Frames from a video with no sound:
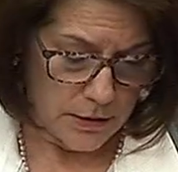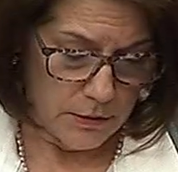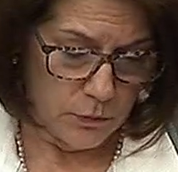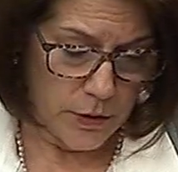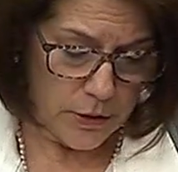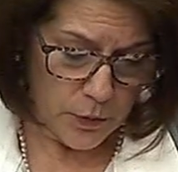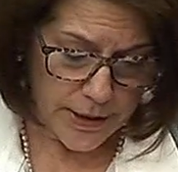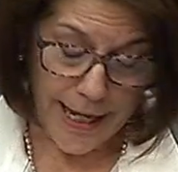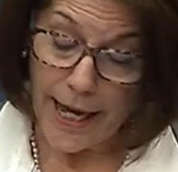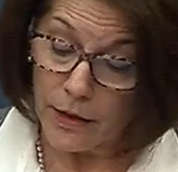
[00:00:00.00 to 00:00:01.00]
really want
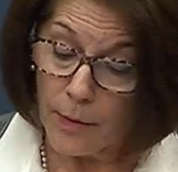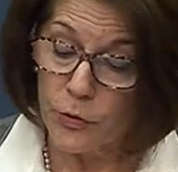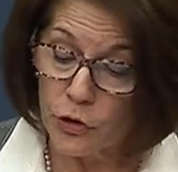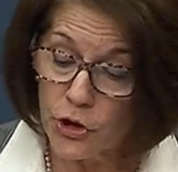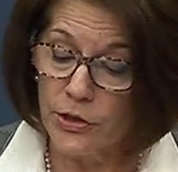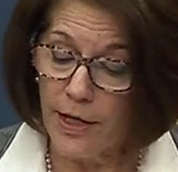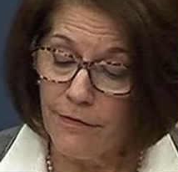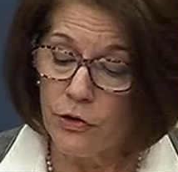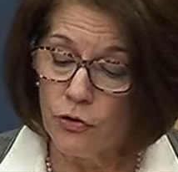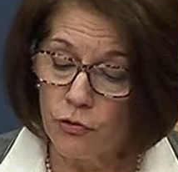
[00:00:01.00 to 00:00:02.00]
to add almost
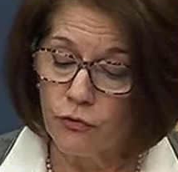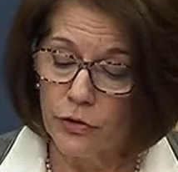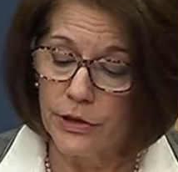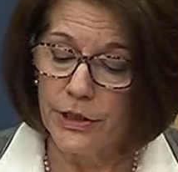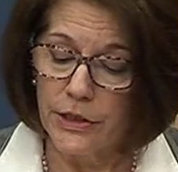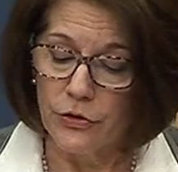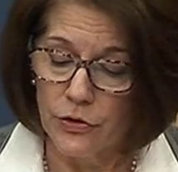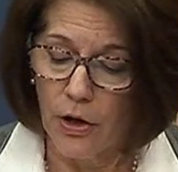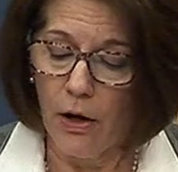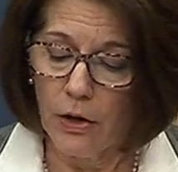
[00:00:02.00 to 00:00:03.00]
$7 trillion
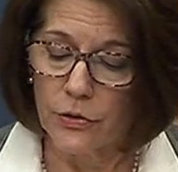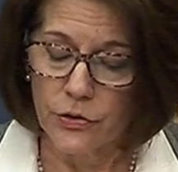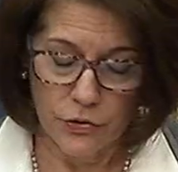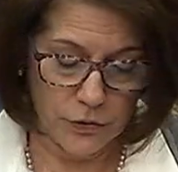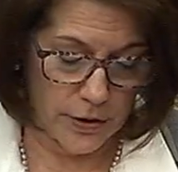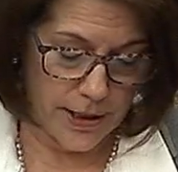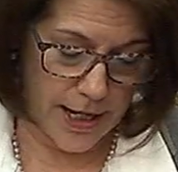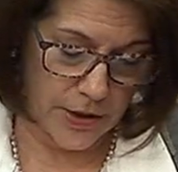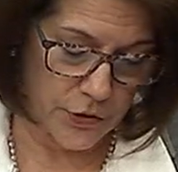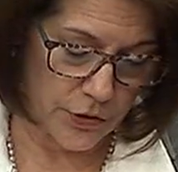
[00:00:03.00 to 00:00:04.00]
to our
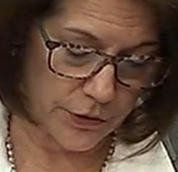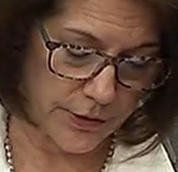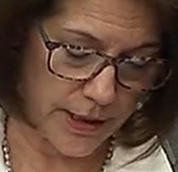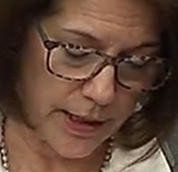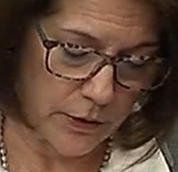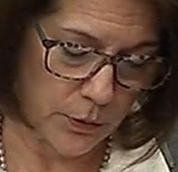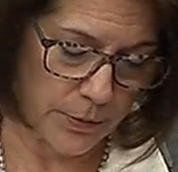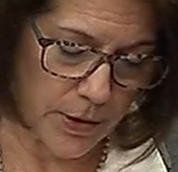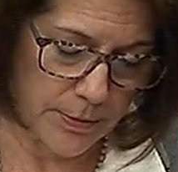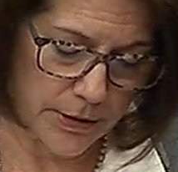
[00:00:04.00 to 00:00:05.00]
national debt. The
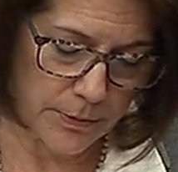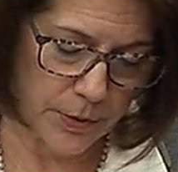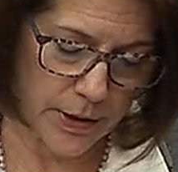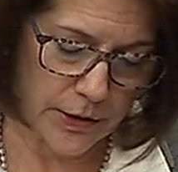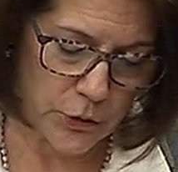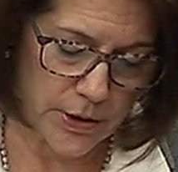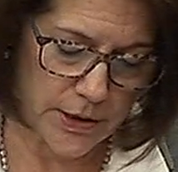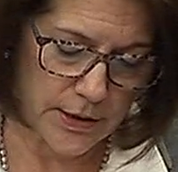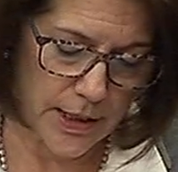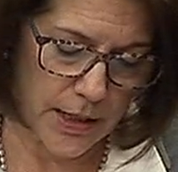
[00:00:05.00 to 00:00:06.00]
Republican plan to
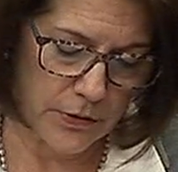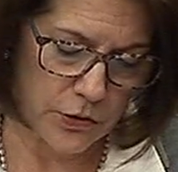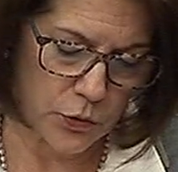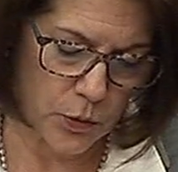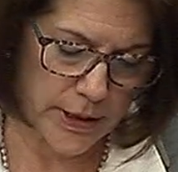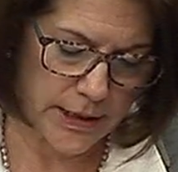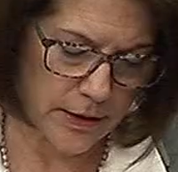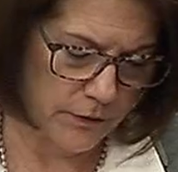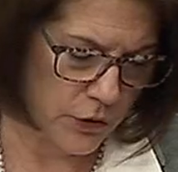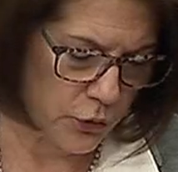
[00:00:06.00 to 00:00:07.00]
extend the
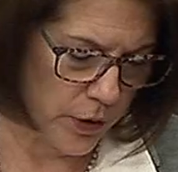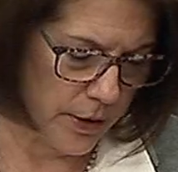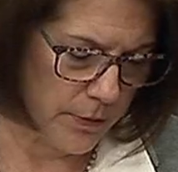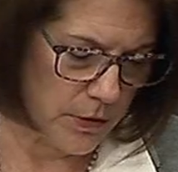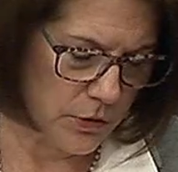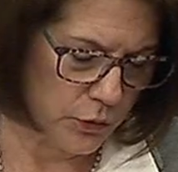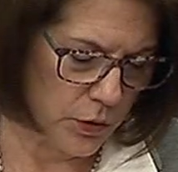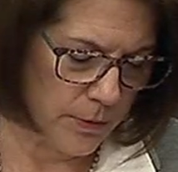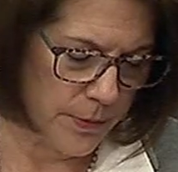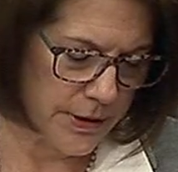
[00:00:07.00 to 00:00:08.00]
27
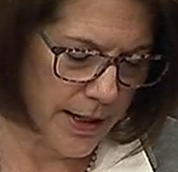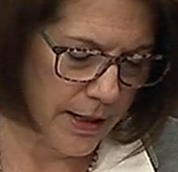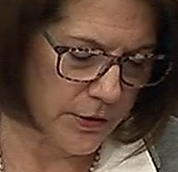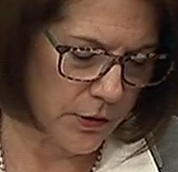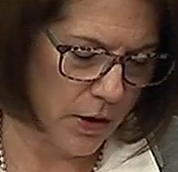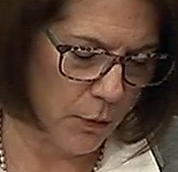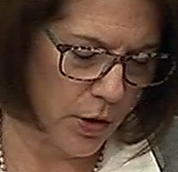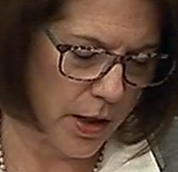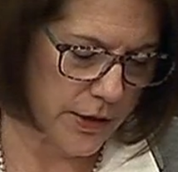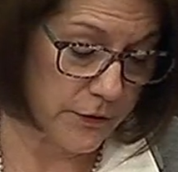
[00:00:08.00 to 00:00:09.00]
Trump tax law will
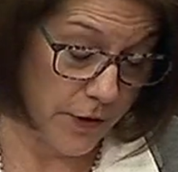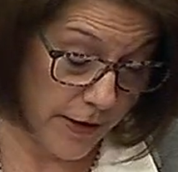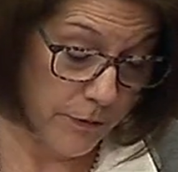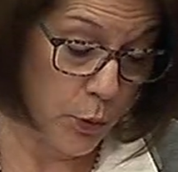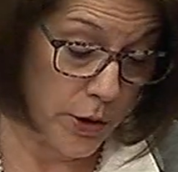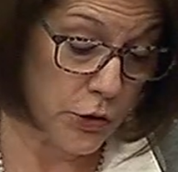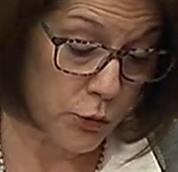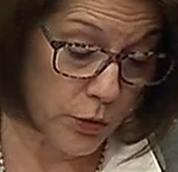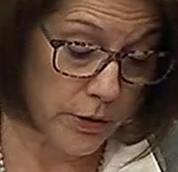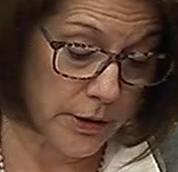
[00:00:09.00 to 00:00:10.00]
cost
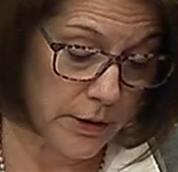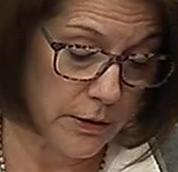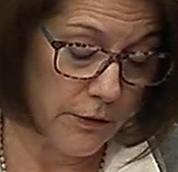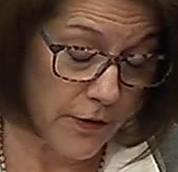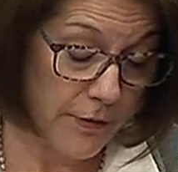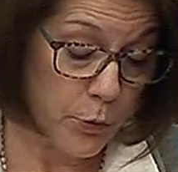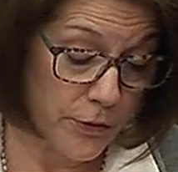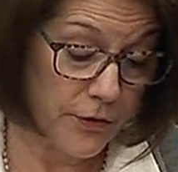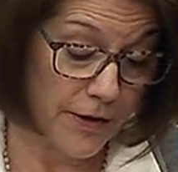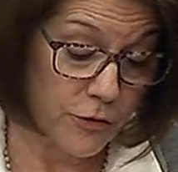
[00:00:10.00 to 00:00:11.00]

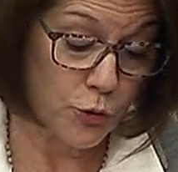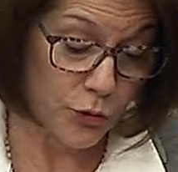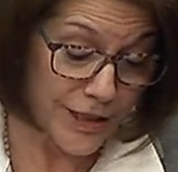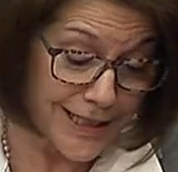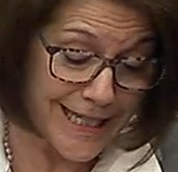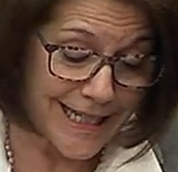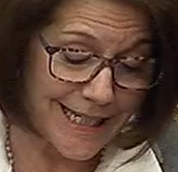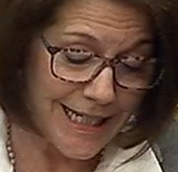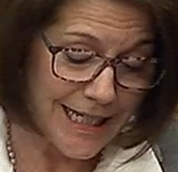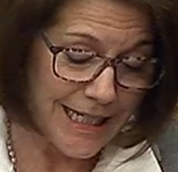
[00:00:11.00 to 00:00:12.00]
$5.5
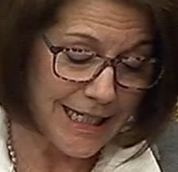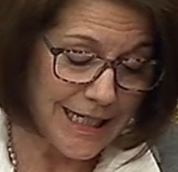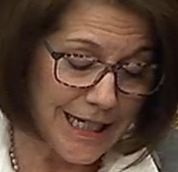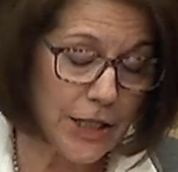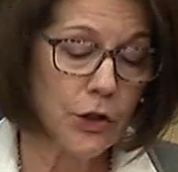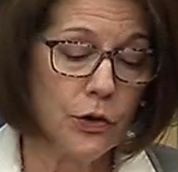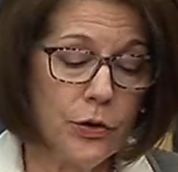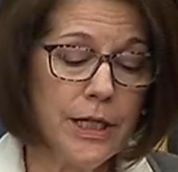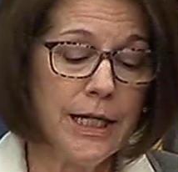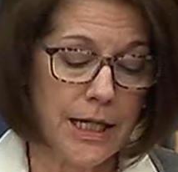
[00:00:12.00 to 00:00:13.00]
trillion,
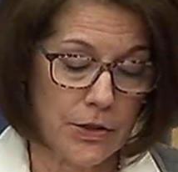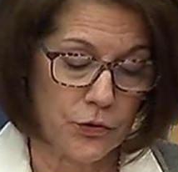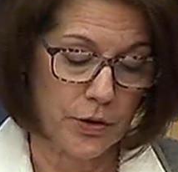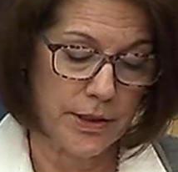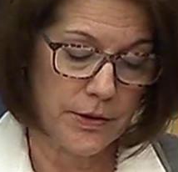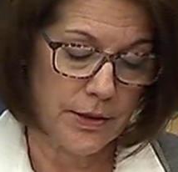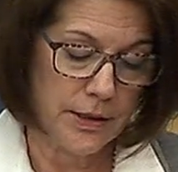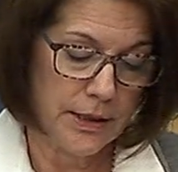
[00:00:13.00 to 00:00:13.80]
including interest.